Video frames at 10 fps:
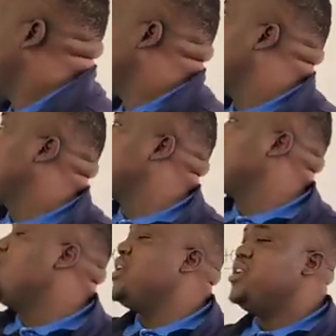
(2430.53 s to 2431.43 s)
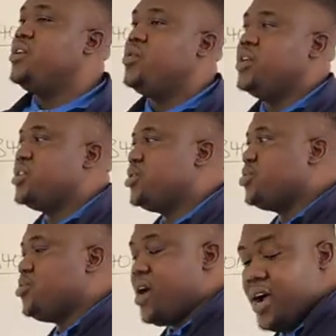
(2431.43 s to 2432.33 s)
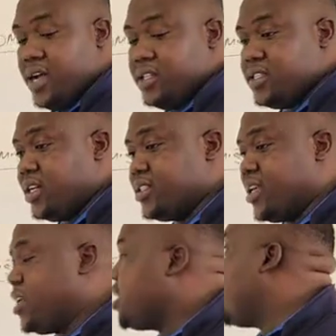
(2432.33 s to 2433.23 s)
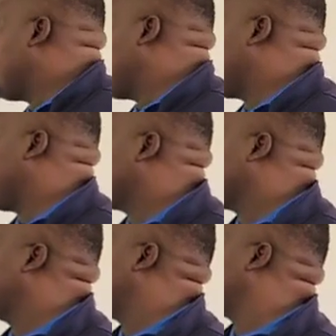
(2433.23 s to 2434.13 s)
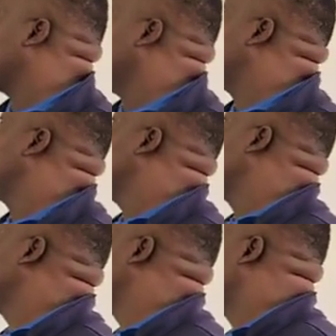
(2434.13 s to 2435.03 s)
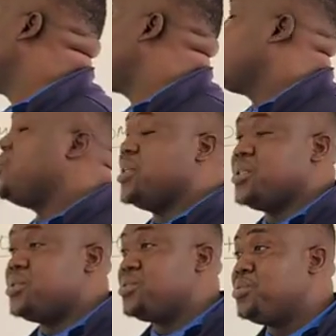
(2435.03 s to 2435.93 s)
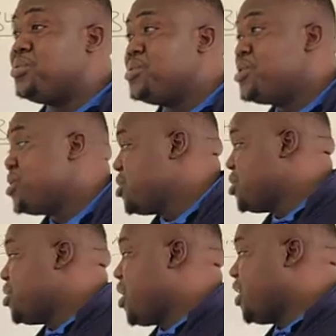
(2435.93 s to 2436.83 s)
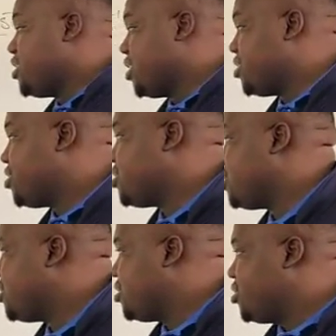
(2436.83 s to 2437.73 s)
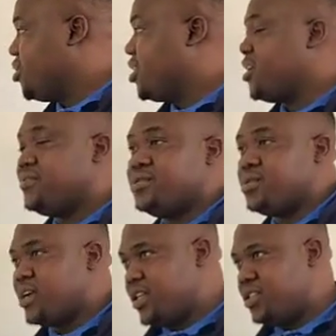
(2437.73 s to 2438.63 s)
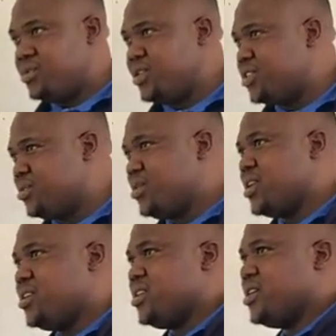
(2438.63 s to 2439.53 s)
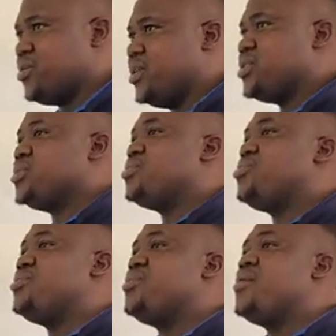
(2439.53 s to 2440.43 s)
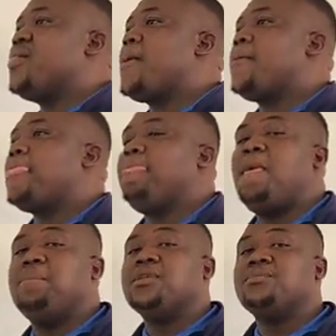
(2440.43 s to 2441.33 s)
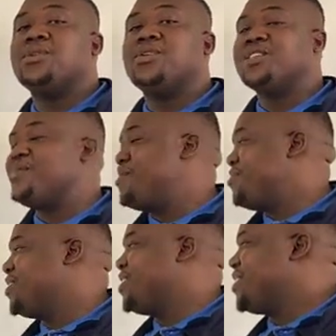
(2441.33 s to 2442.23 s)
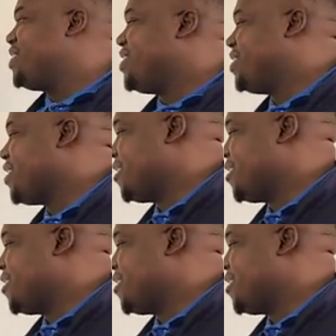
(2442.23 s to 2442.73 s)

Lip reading: equation 1 and equation 2. It's just that I don't love writing equation 1, equation 2. I just don't love to write equation 1, equation 2. Maybe it's because I'm a physics teacher.